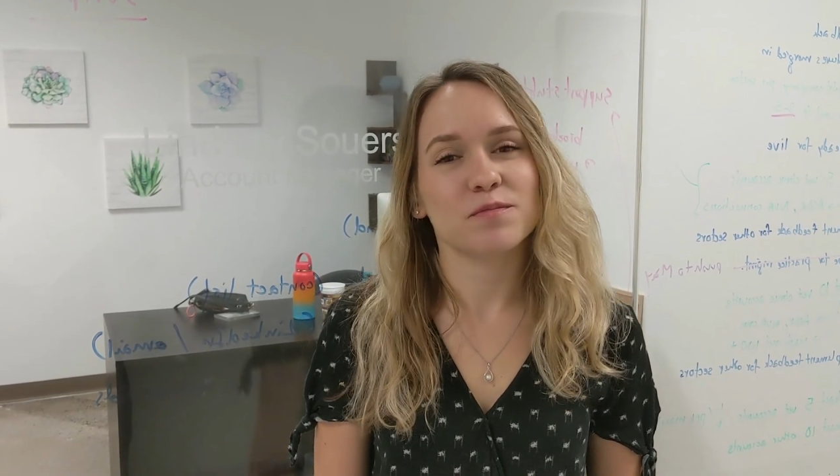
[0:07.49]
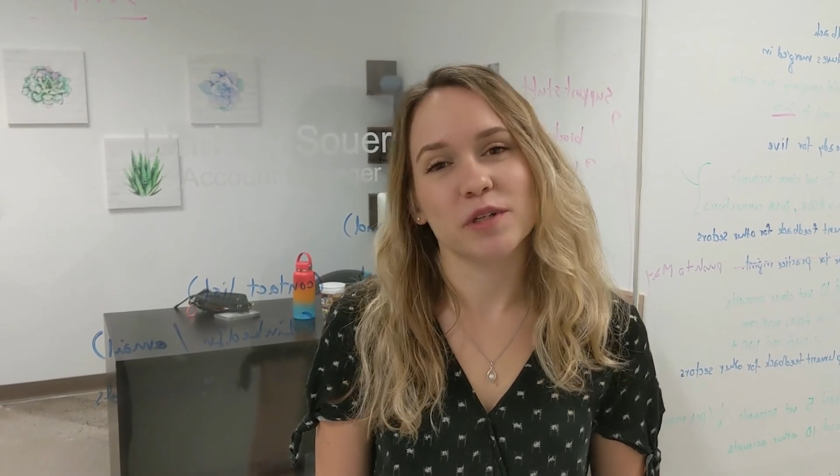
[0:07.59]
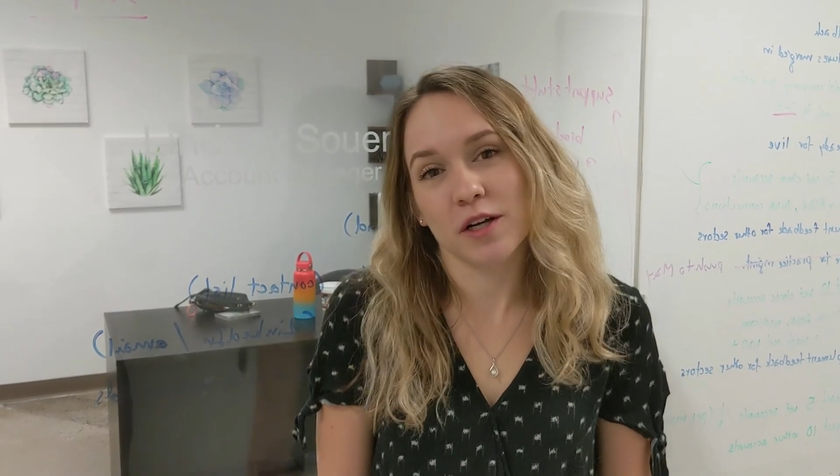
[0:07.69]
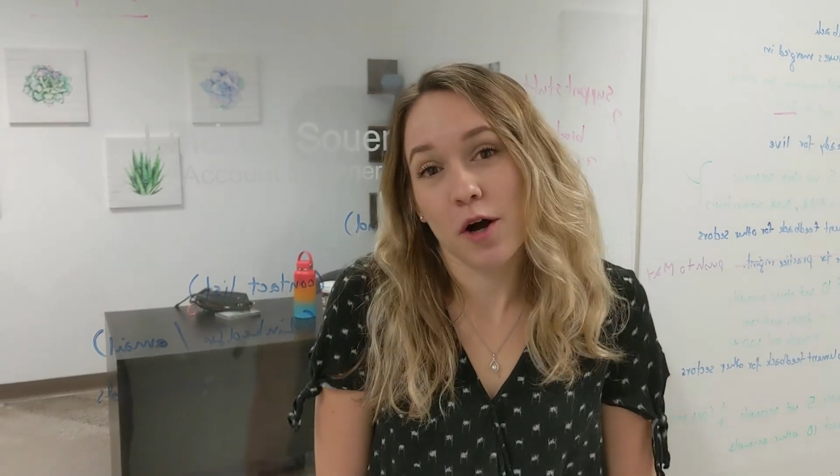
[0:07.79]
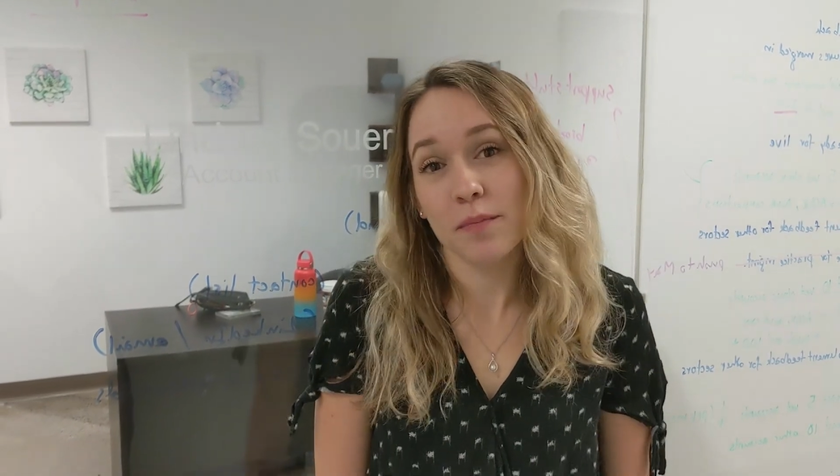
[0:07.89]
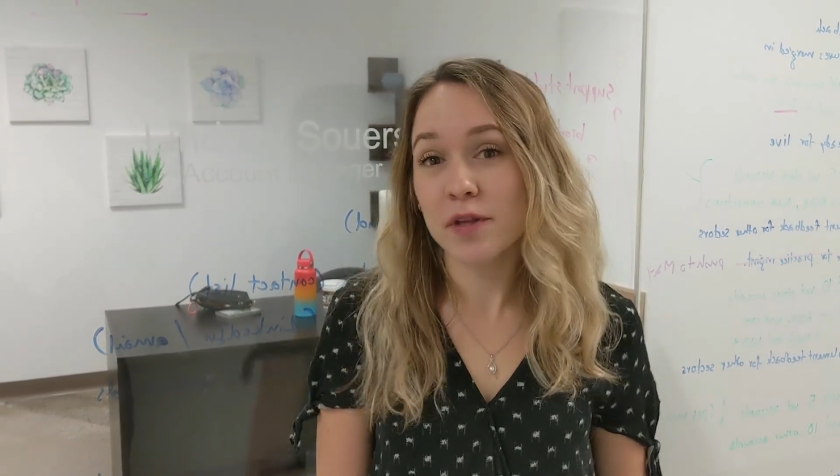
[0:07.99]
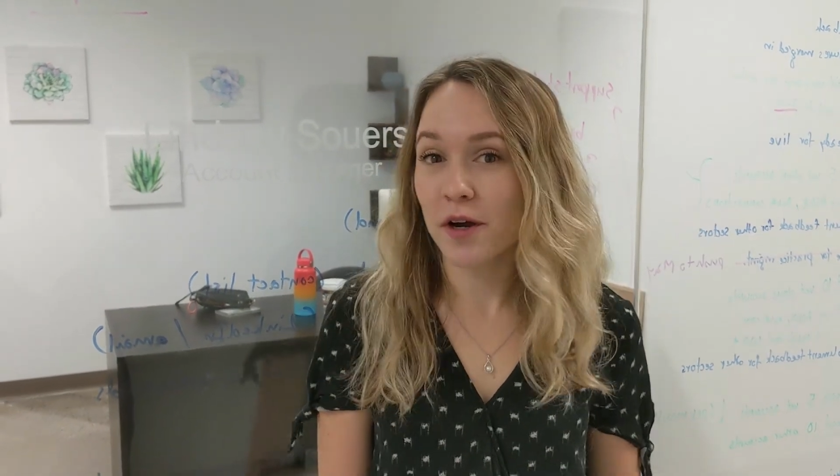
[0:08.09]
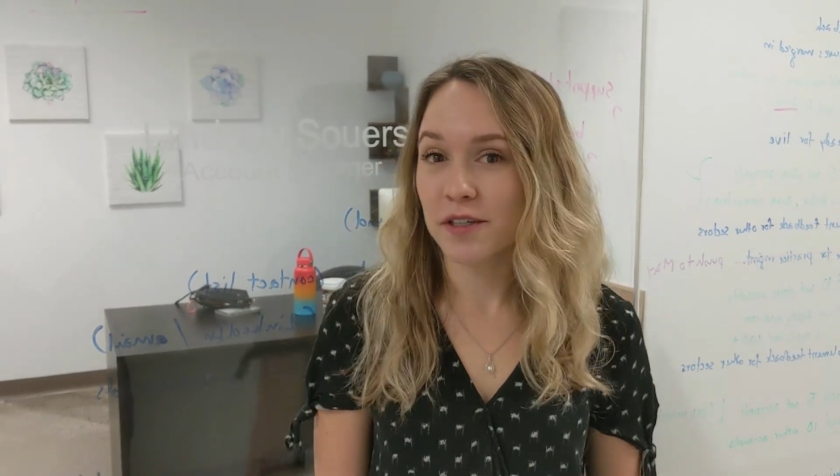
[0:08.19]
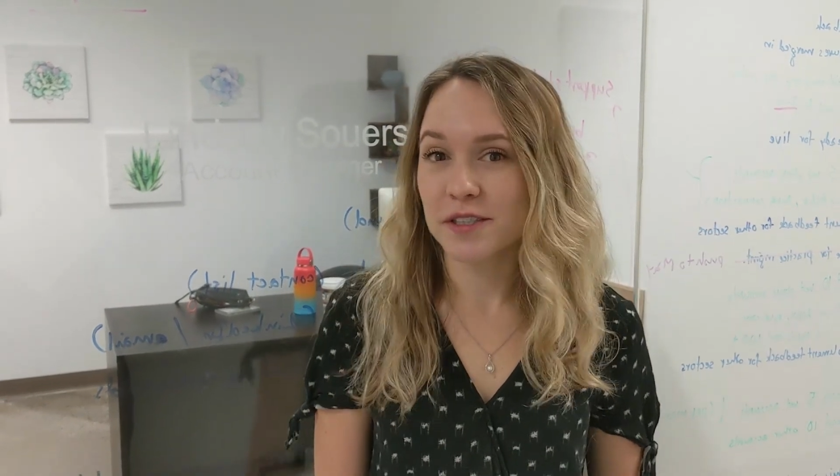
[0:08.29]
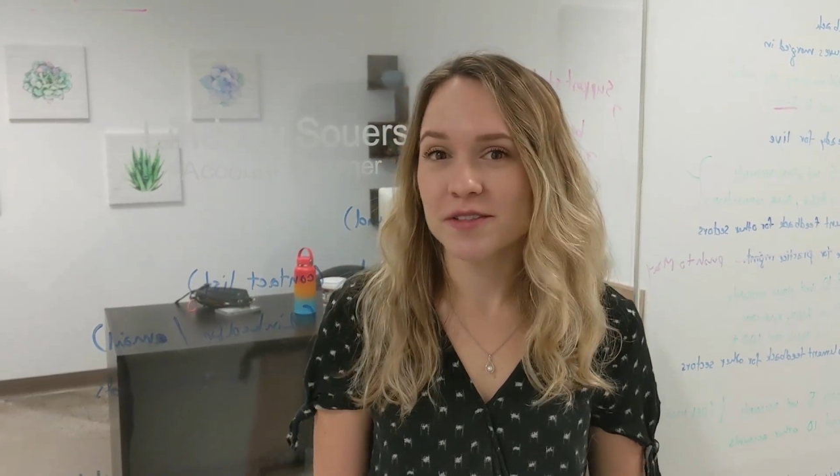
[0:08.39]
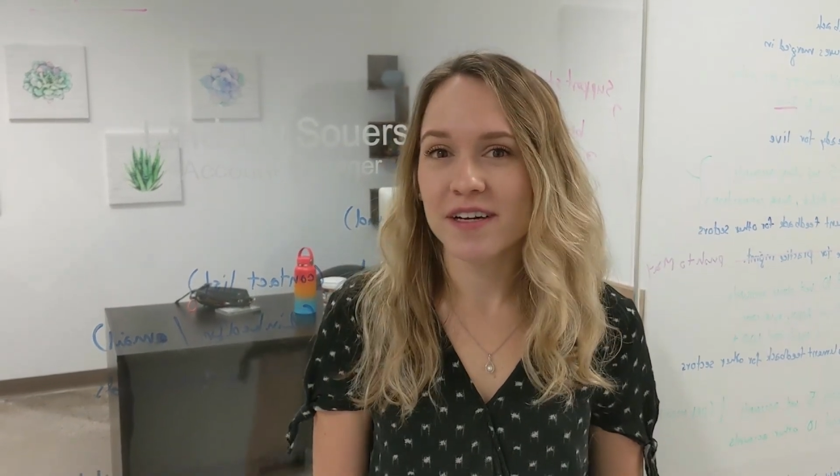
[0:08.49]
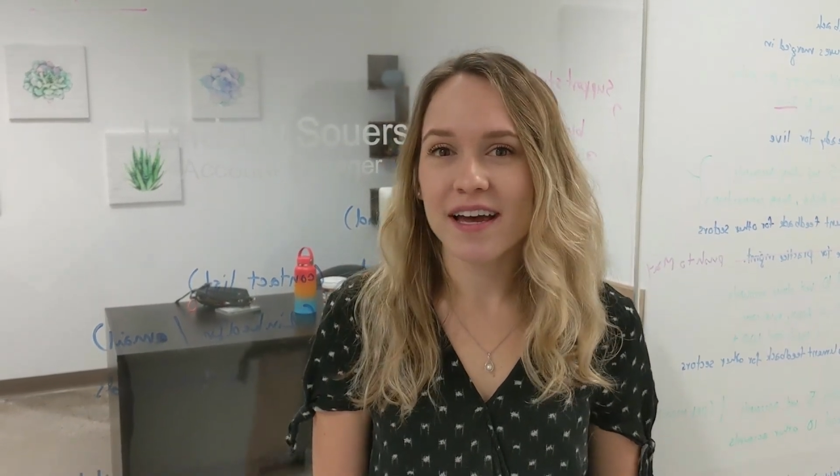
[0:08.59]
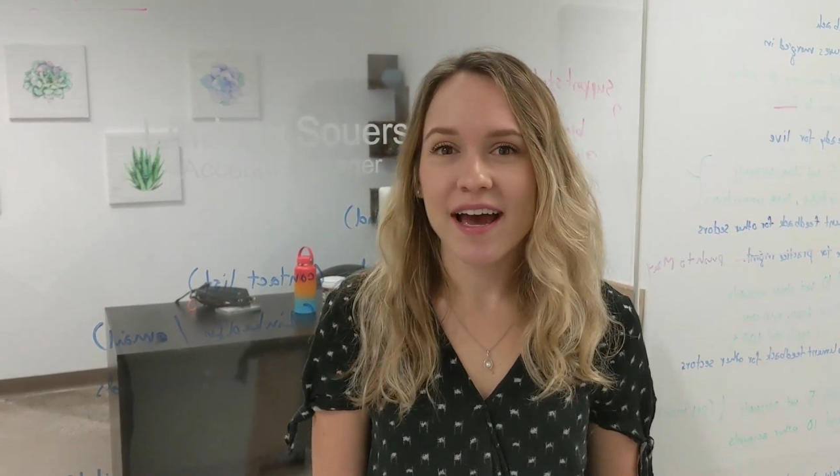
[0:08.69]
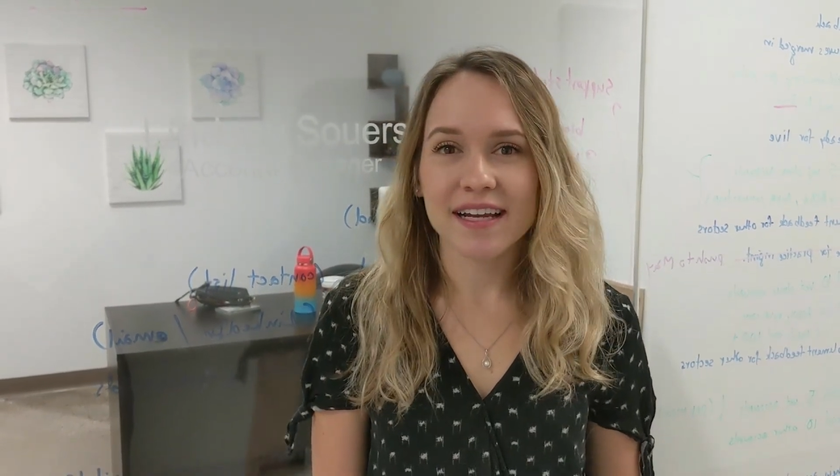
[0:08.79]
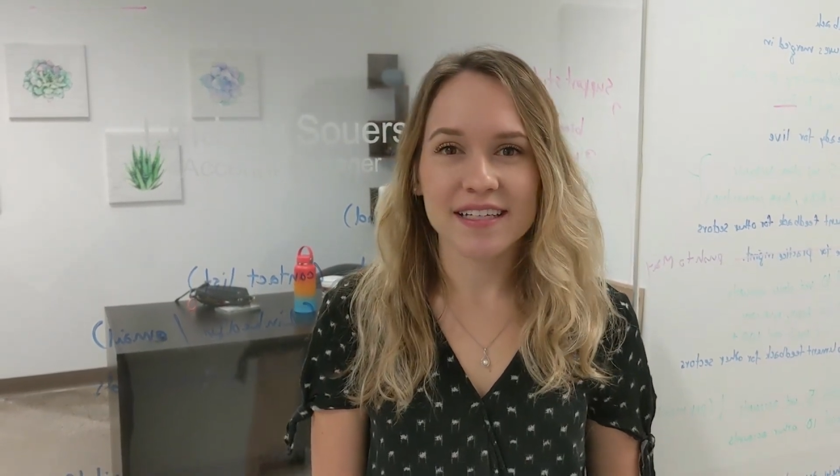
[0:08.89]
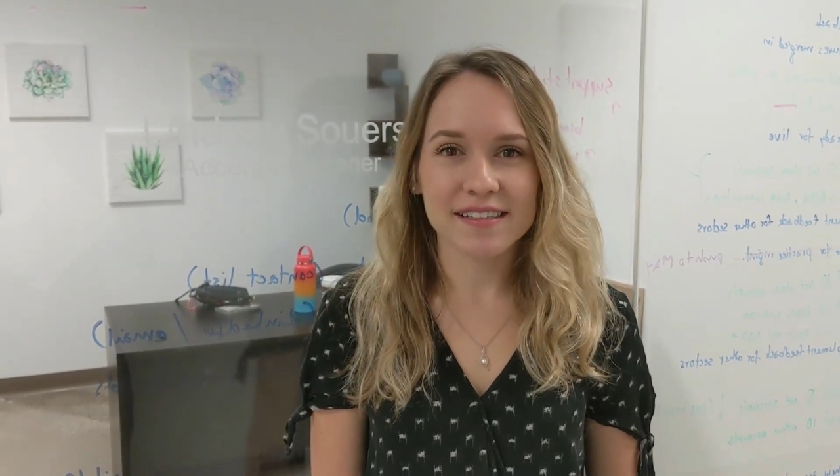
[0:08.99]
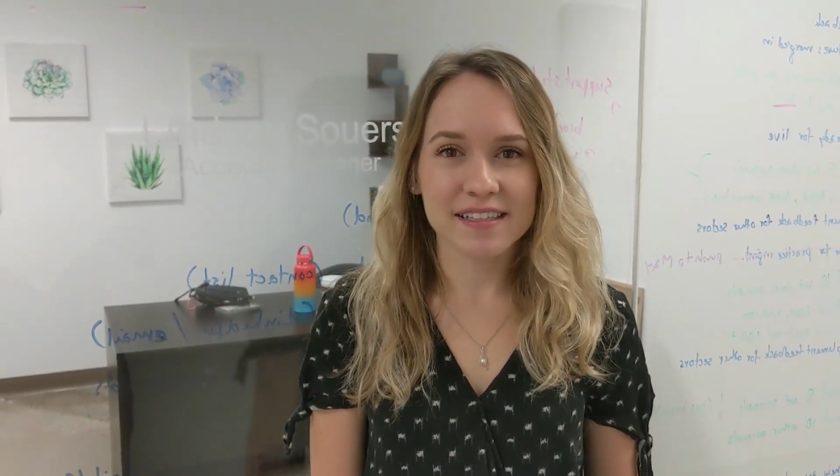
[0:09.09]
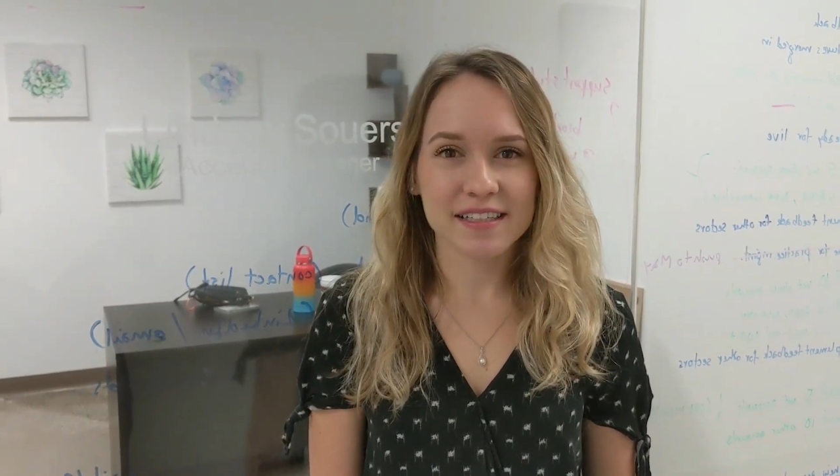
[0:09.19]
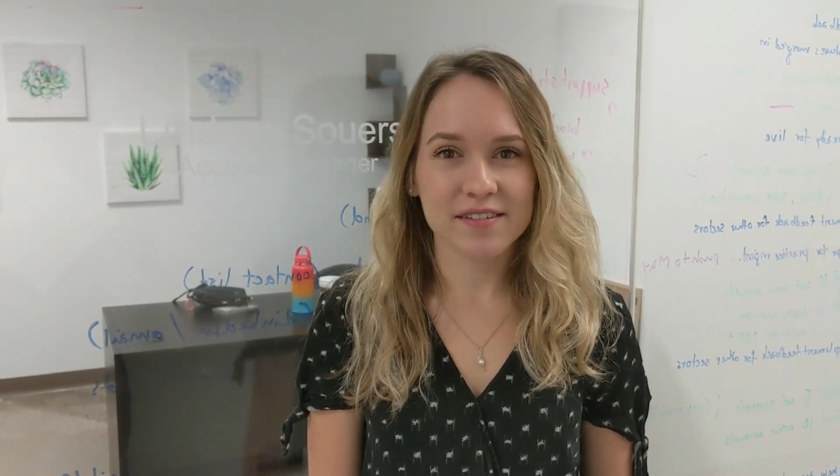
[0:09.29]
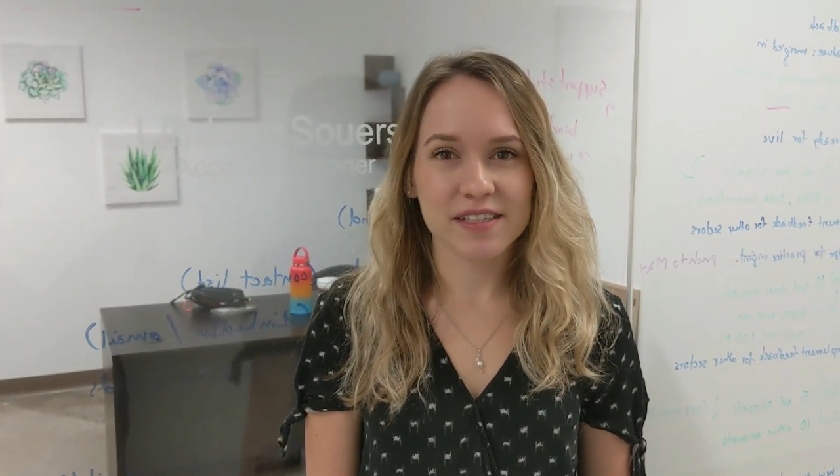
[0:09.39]
We call him Naru, and he's going
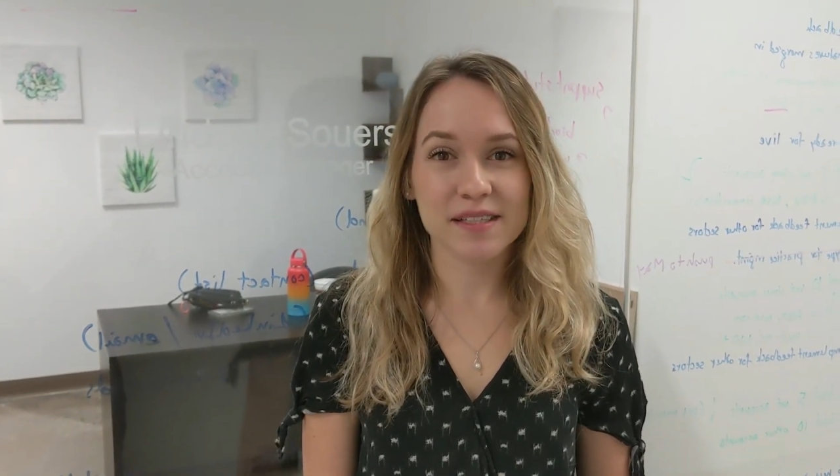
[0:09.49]
to give us